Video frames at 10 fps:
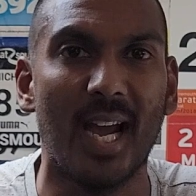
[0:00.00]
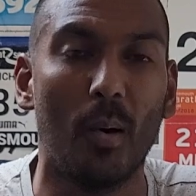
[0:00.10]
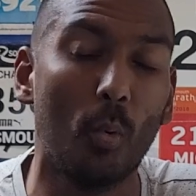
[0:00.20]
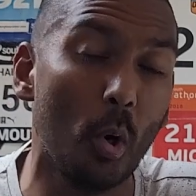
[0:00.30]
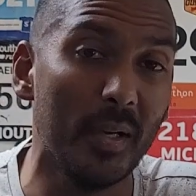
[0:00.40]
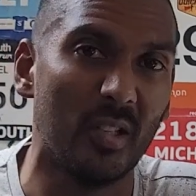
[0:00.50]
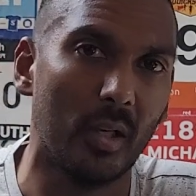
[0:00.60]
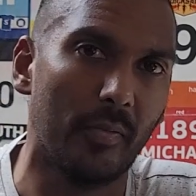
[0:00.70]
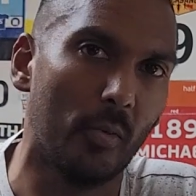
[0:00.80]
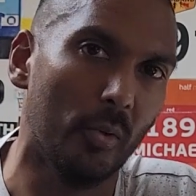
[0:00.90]
Now, I will be
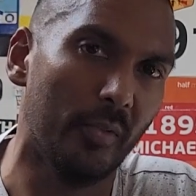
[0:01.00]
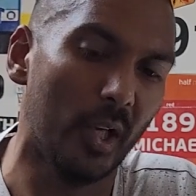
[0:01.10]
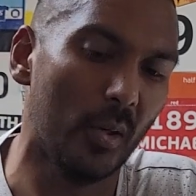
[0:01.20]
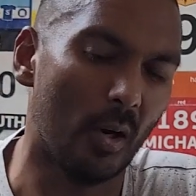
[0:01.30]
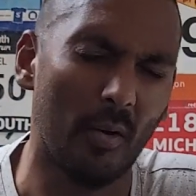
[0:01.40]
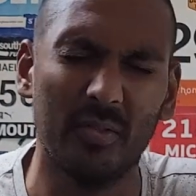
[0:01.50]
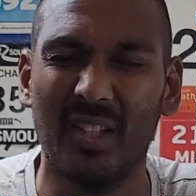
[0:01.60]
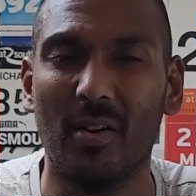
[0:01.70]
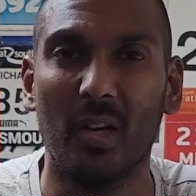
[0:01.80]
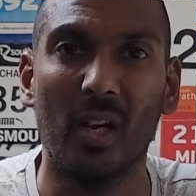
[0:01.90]
doing a full review. I
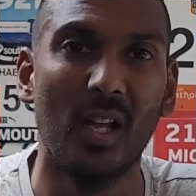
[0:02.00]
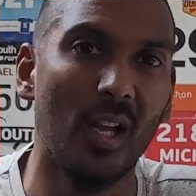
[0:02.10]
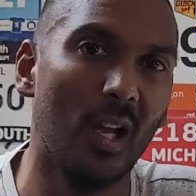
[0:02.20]
obviously got to